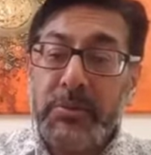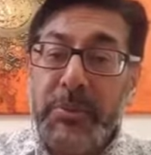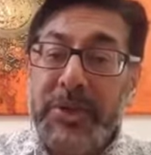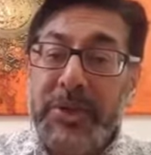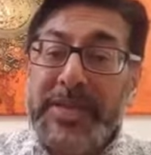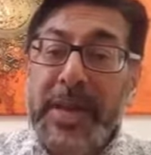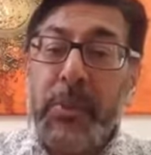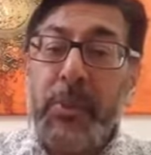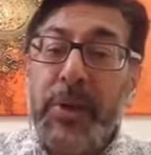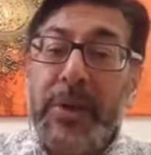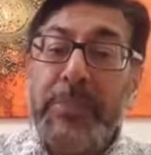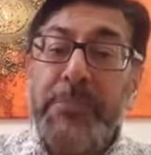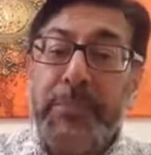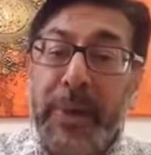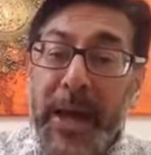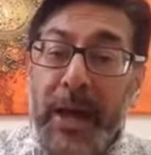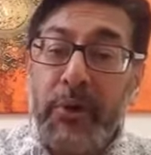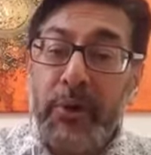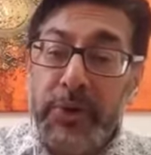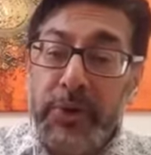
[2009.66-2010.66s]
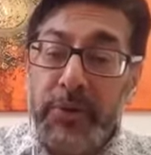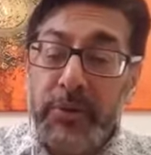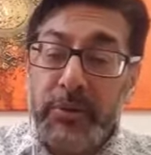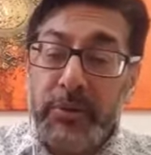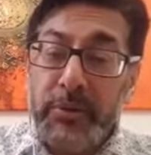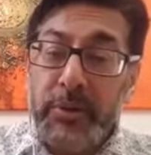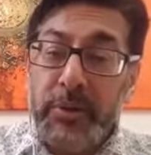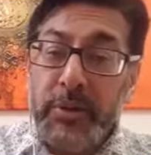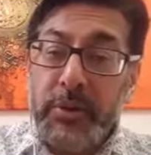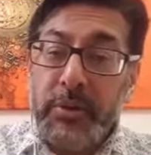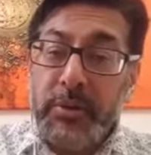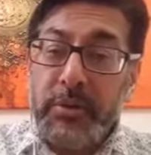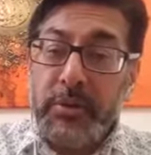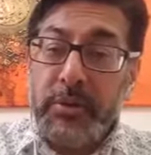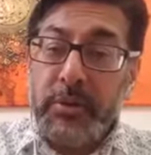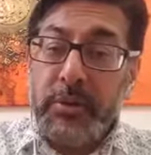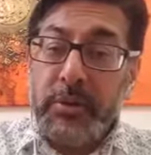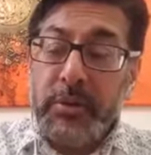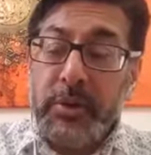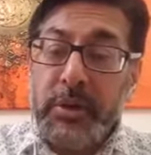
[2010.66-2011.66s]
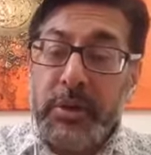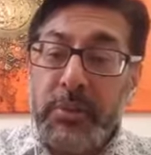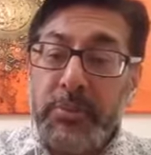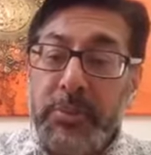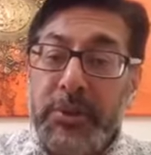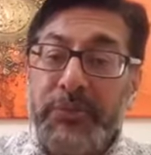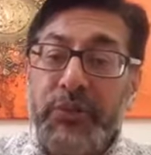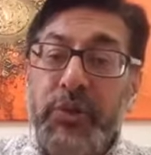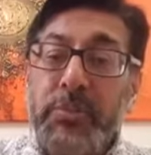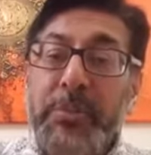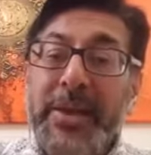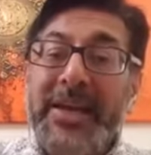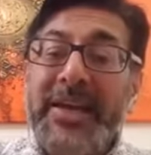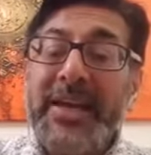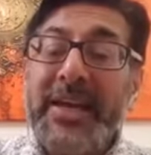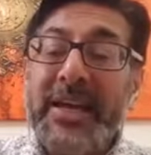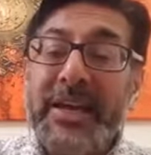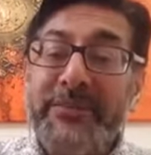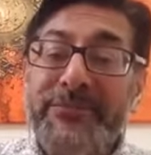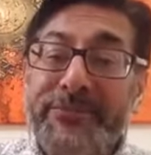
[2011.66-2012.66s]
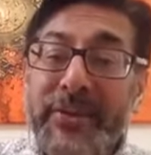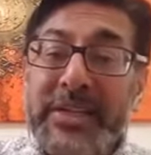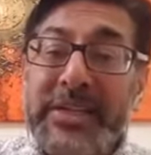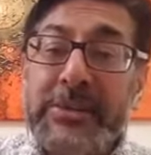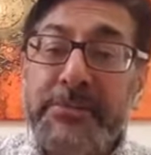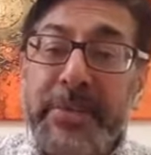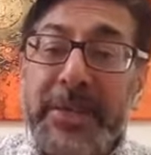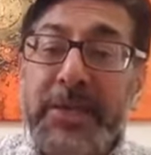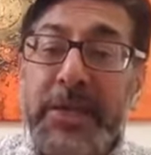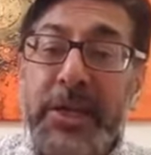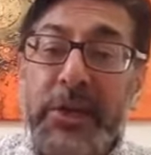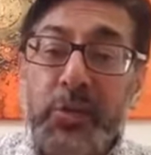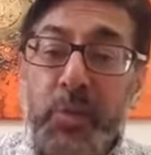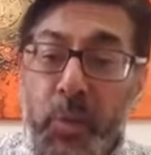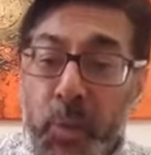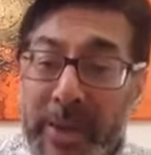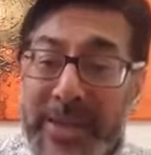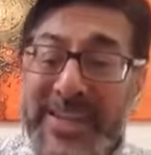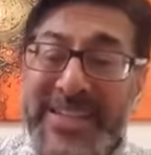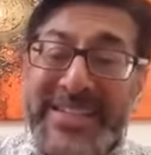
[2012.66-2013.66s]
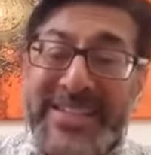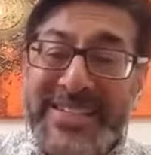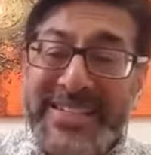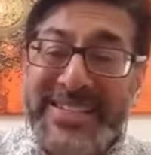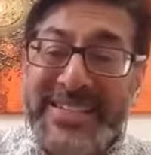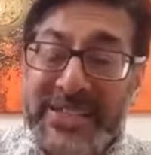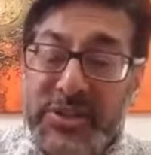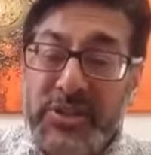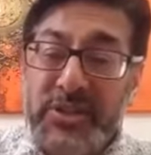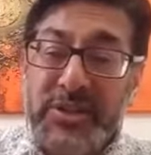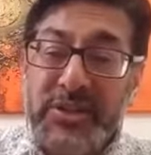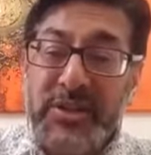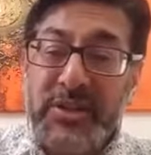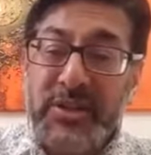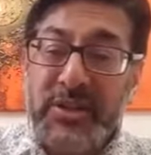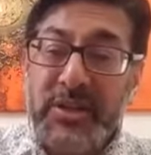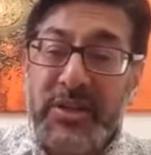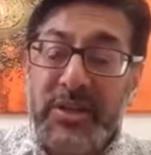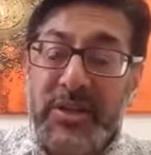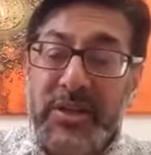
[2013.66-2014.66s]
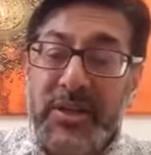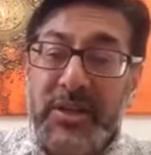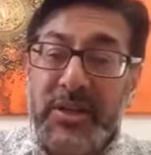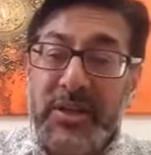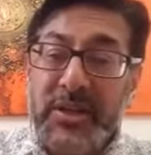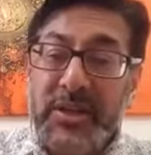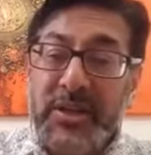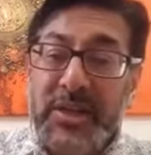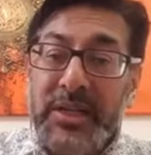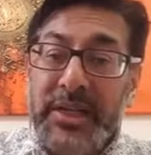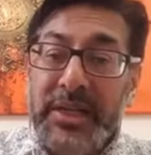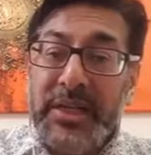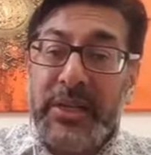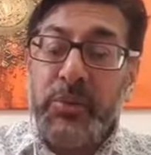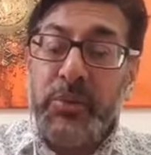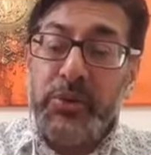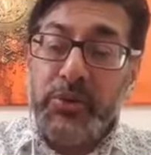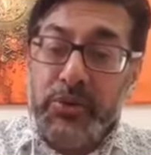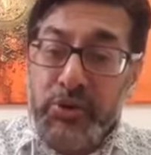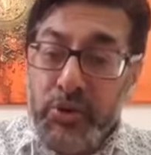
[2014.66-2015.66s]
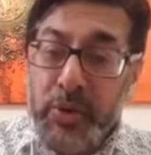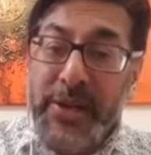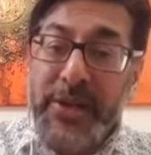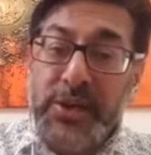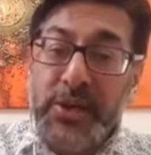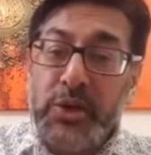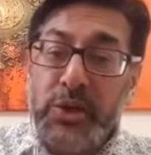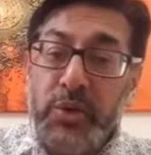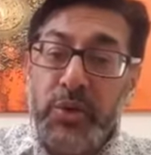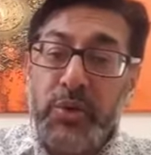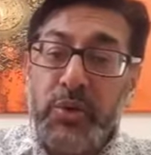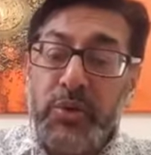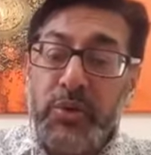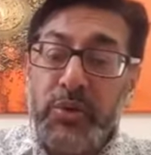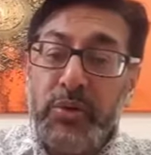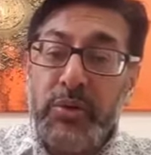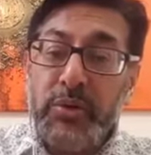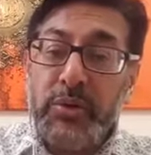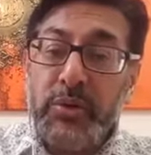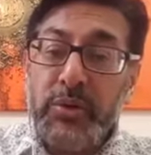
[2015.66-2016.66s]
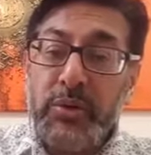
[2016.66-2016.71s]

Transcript: because that will empower you. But if you make a fundamentally weak decision, it will drain you